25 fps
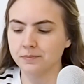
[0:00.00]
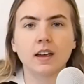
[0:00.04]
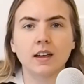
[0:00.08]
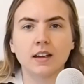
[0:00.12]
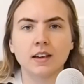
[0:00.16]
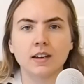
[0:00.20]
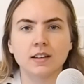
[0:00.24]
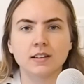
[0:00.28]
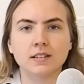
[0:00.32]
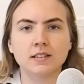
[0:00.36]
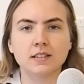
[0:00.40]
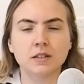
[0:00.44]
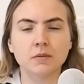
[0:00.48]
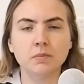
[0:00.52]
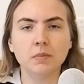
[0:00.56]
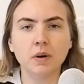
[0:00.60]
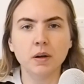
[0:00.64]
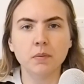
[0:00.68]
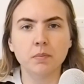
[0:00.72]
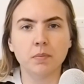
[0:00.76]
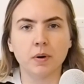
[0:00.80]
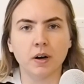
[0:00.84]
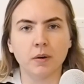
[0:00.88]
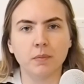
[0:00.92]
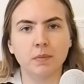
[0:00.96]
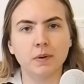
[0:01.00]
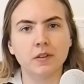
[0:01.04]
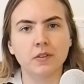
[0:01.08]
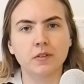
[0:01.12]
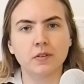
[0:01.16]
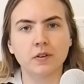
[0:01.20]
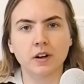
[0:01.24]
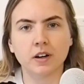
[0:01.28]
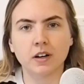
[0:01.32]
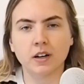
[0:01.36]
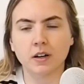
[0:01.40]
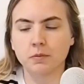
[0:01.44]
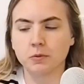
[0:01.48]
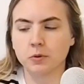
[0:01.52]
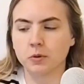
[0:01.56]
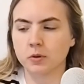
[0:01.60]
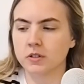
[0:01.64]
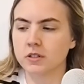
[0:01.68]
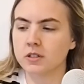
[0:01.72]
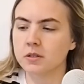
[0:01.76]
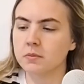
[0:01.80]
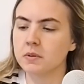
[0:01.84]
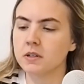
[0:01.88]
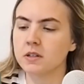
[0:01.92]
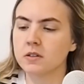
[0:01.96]
And in my bobbin thread, I'm
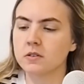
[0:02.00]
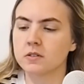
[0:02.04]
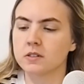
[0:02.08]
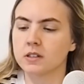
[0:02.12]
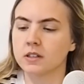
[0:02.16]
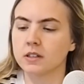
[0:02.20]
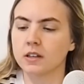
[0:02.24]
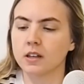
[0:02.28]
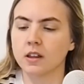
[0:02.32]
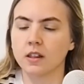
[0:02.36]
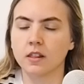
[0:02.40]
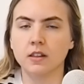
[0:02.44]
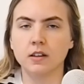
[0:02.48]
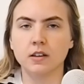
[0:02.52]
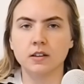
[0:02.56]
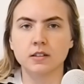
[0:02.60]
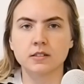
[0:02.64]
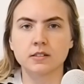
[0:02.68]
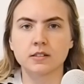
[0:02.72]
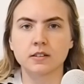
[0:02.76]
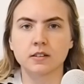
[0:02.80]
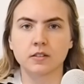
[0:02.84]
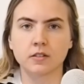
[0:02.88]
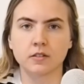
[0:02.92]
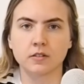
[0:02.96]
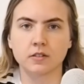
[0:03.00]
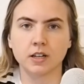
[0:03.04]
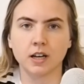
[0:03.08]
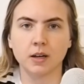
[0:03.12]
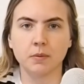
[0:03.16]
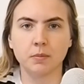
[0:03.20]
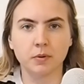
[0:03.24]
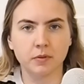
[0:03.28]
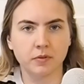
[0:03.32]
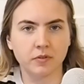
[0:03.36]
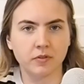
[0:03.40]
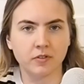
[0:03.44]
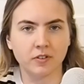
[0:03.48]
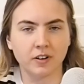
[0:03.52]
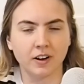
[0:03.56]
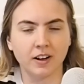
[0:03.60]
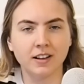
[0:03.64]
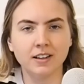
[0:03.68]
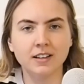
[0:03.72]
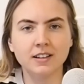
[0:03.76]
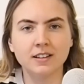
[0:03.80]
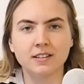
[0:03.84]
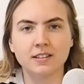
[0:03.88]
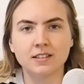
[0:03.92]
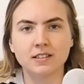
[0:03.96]
going to be using this type of
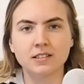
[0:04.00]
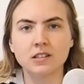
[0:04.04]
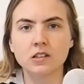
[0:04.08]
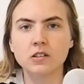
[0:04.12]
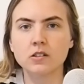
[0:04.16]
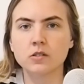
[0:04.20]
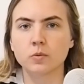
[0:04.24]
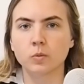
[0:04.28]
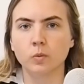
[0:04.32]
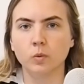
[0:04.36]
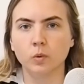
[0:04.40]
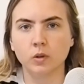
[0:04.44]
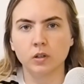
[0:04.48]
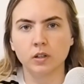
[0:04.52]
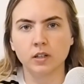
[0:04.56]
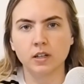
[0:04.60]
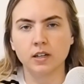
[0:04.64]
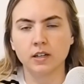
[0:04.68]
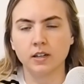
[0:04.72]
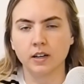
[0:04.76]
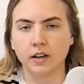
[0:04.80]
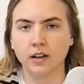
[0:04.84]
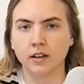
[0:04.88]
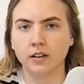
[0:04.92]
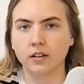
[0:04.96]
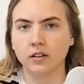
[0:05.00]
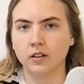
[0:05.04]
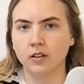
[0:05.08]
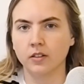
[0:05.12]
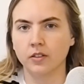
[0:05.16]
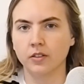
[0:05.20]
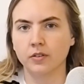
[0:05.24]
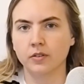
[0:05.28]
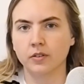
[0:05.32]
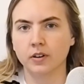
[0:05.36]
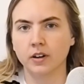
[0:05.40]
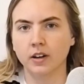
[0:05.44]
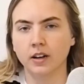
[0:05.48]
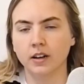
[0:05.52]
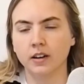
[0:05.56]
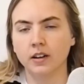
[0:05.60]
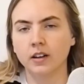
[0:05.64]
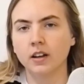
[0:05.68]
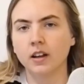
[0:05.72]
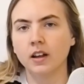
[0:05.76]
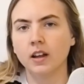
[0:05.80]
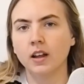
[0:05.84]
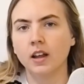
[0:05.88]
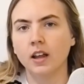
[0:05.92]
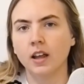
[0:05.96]
thread. This is woolly nylon thread,
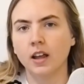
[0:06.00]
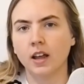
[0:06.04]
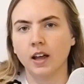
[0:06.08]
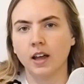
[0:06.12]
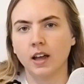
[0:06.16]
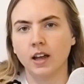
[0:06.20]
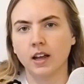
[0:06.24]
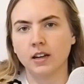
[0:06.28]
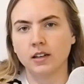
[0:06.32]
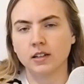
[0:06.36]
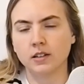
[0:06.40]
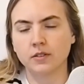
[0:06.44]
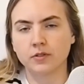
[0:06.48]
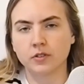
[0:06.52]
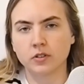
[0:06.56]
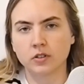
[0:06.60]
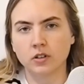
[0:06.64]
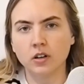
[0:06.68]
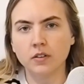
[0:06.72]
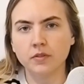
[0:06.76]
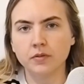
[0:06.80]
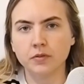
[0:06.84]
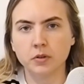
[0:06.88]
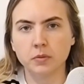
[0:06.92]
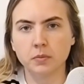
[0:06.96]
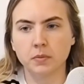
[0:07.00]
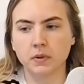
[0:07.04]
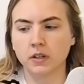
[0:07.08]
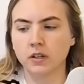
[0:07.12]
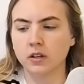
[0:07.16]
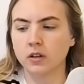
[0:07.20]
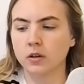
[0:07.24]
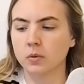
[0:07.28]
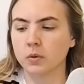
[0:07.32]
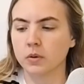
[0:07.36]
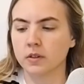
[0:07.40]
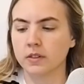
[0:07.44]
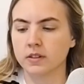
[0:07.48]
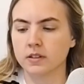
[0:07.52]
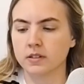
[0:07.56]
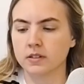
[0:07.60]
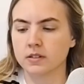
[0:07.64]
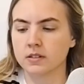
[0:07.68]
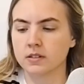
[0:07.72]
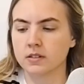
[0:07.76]
and if you're not familiar with this,